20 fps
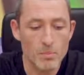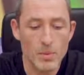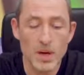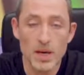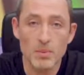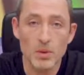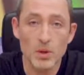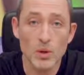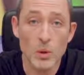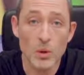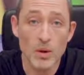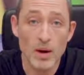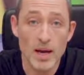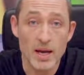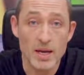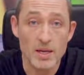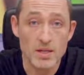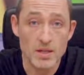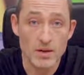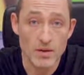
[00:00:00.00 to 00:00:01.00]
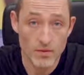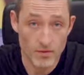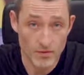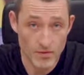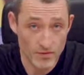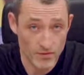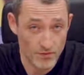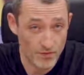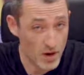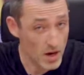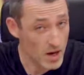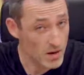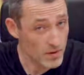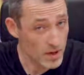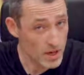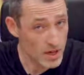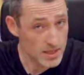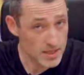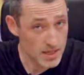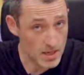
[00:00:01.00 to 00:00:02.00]
people who are aged 5
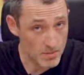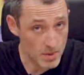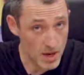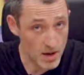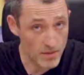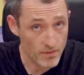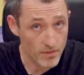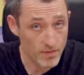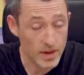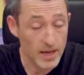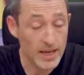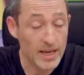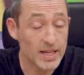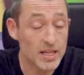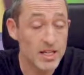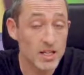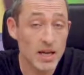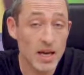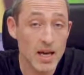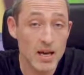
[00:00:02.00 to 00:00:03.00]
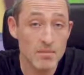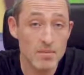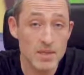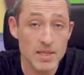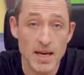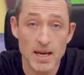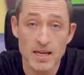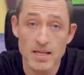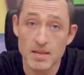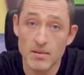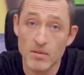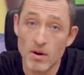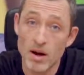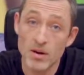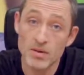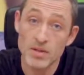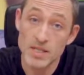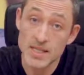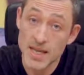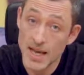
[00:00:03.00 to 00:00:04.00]
years and above. Each game takes
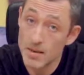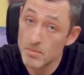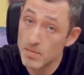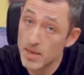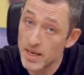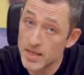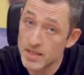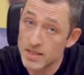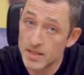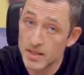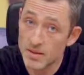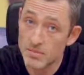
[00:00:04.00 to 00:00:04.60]
around 10 minutes to